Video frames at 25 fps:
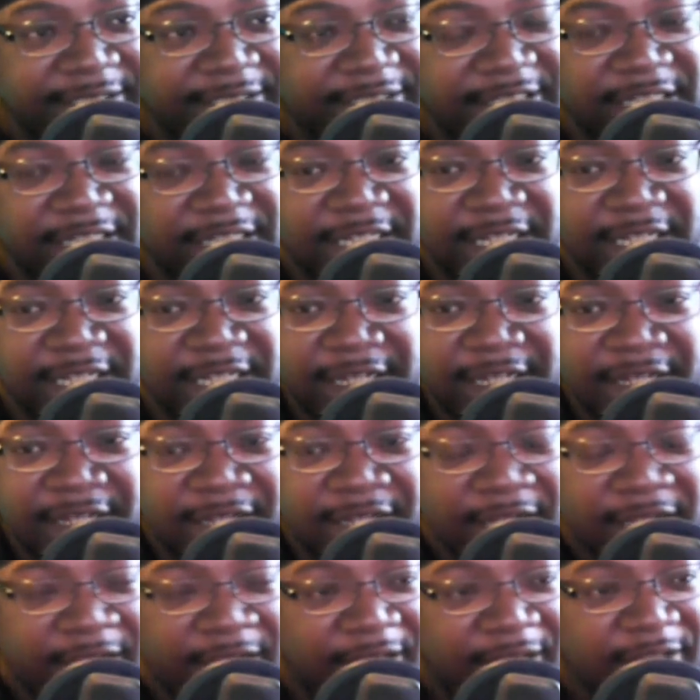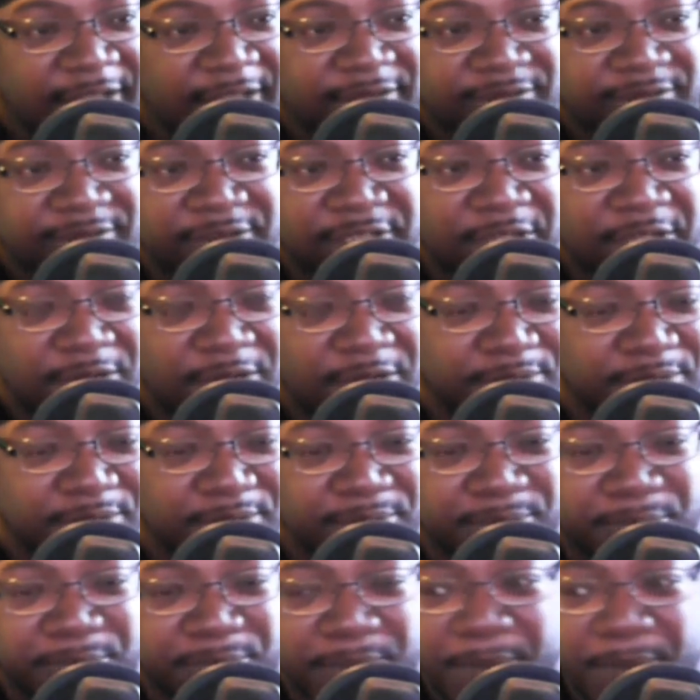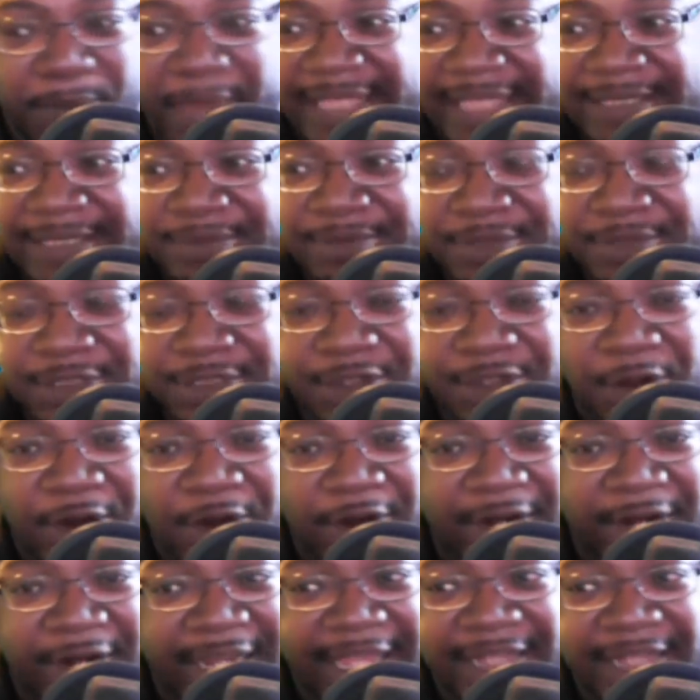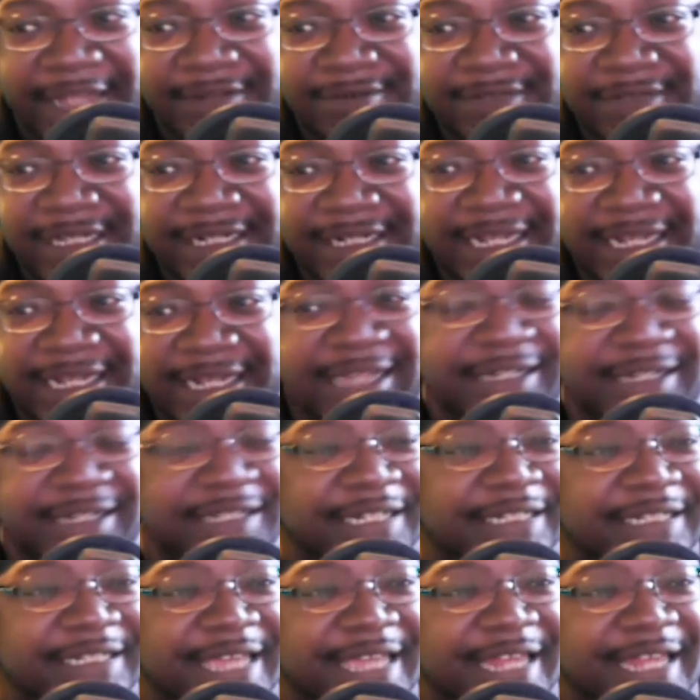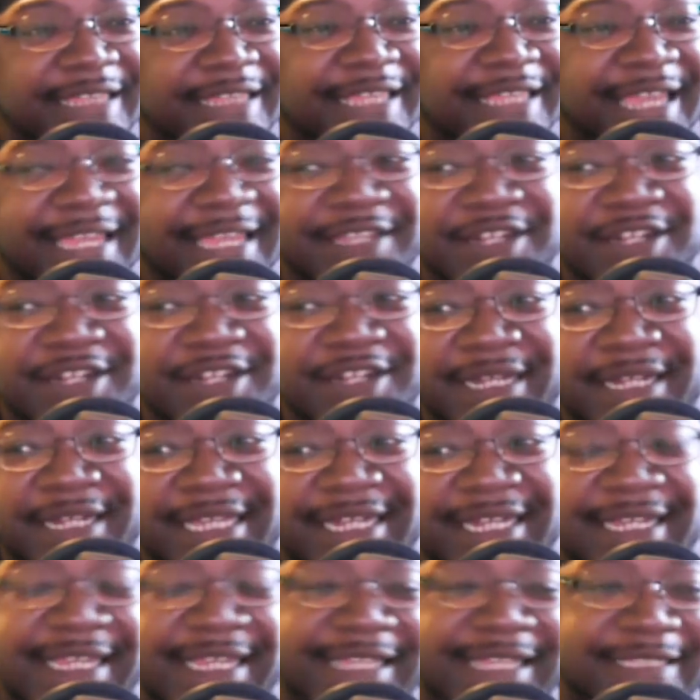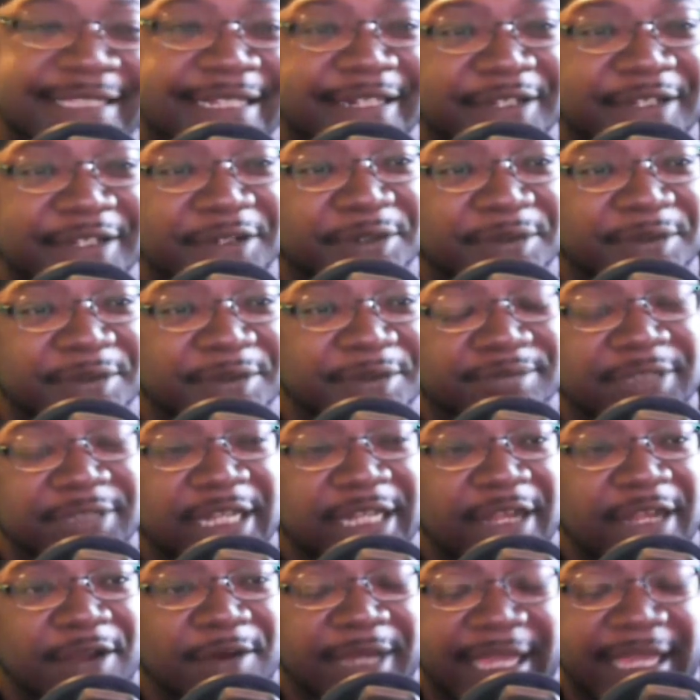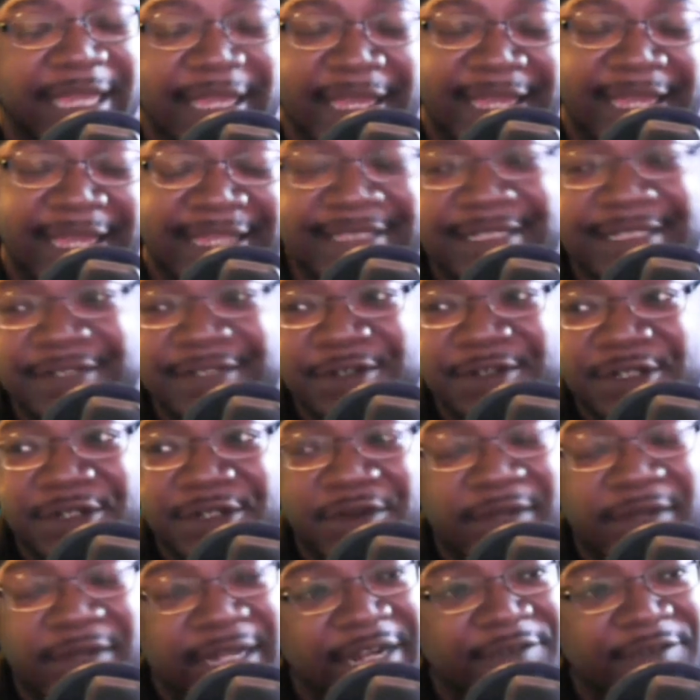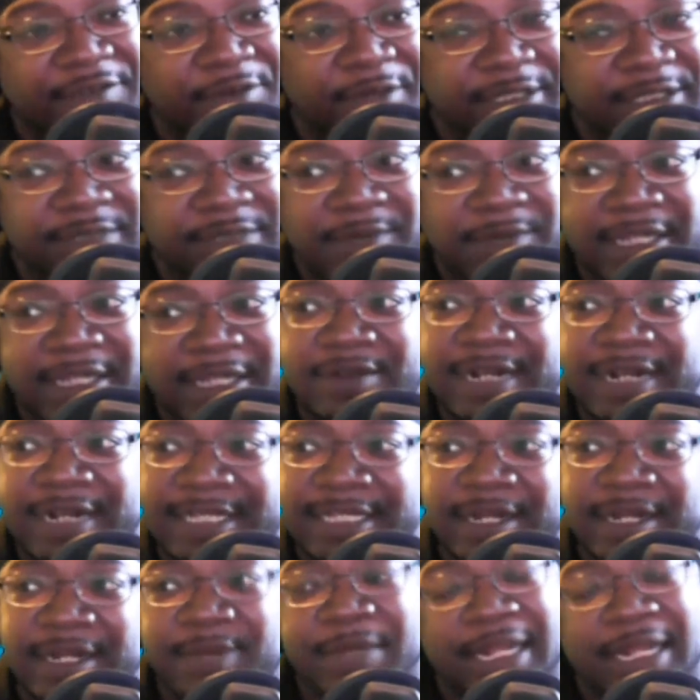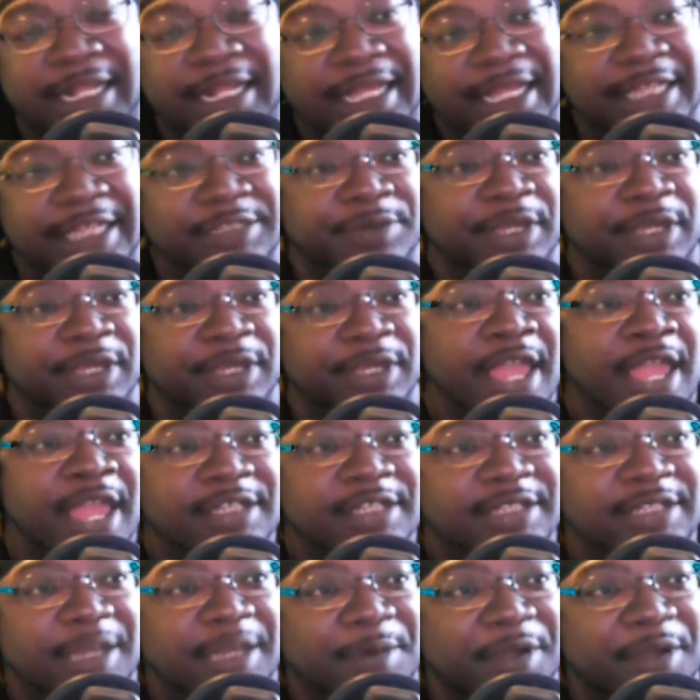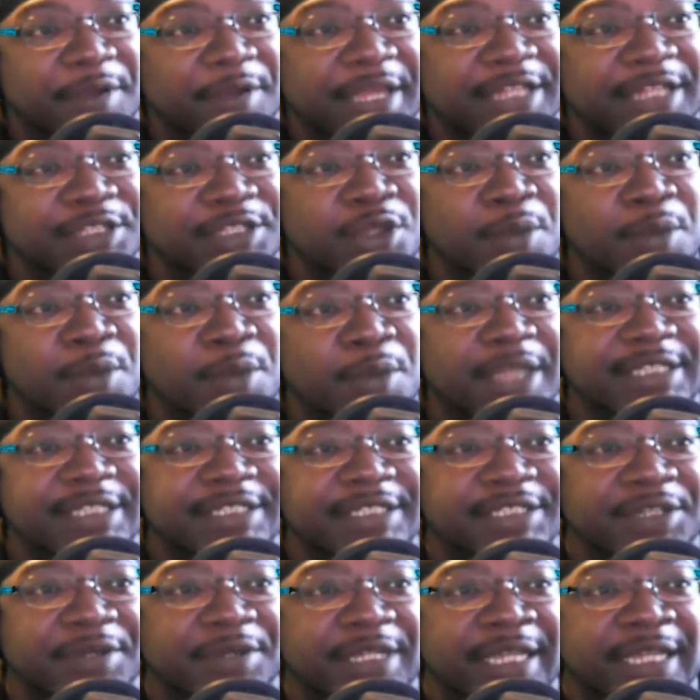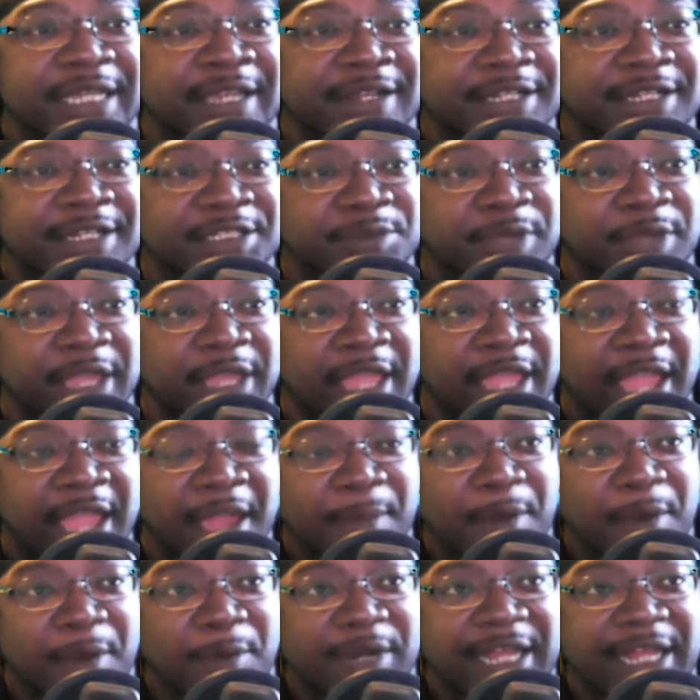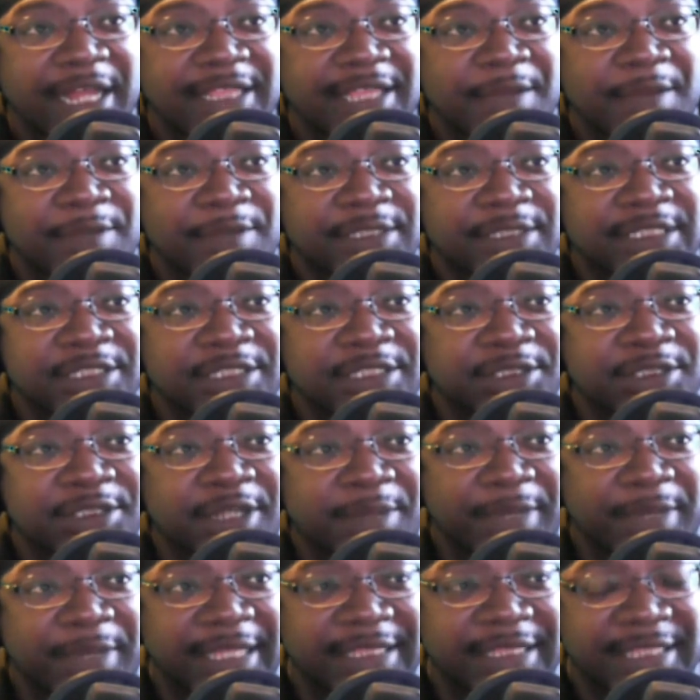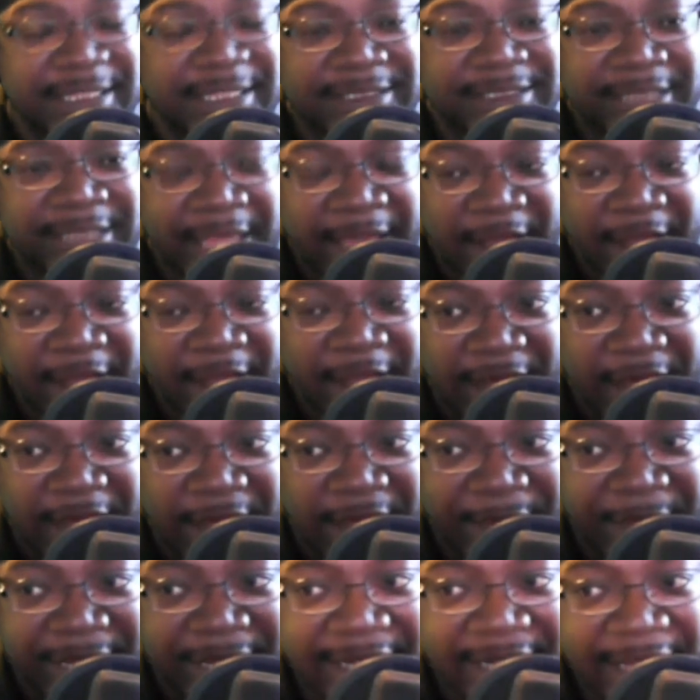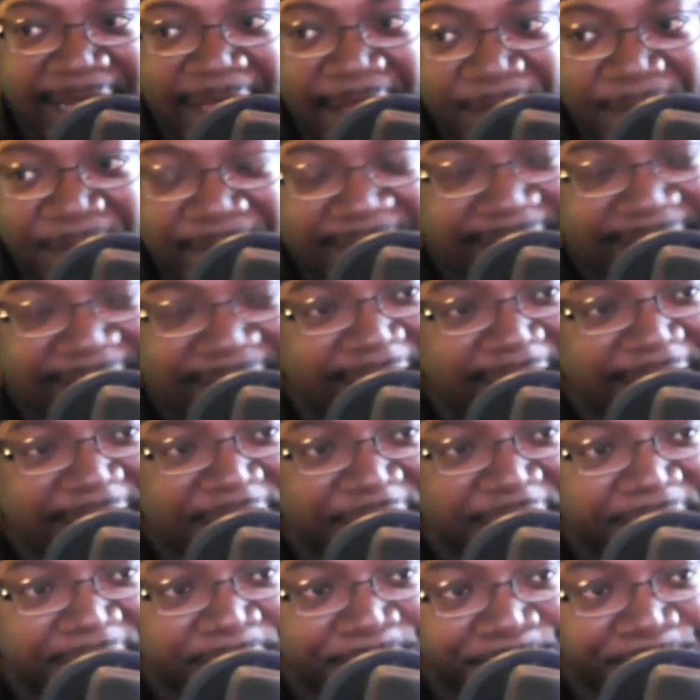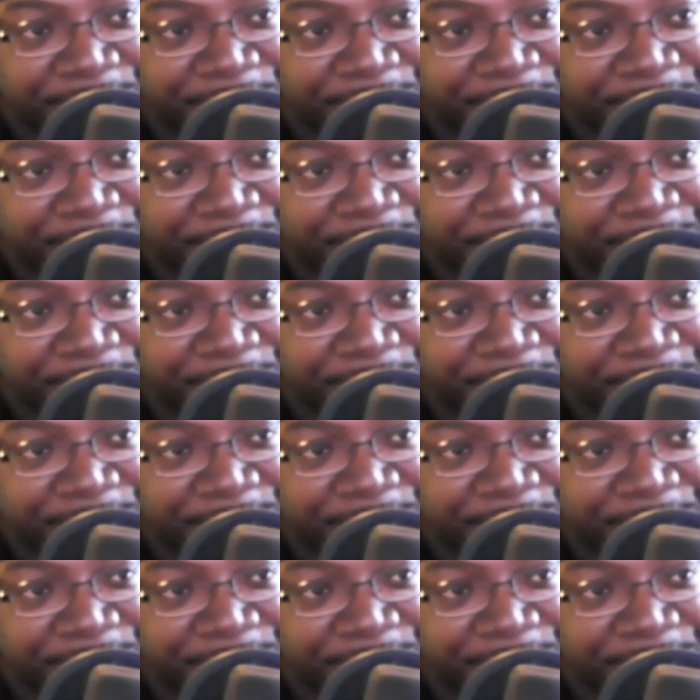to, make some story and this kind of thing, and it gets a little it gets a little annoying every once in a while, and I talked about it last week, so I'm not gonna get too much into it here this week. But what I thought was interesting about this, in the comment section,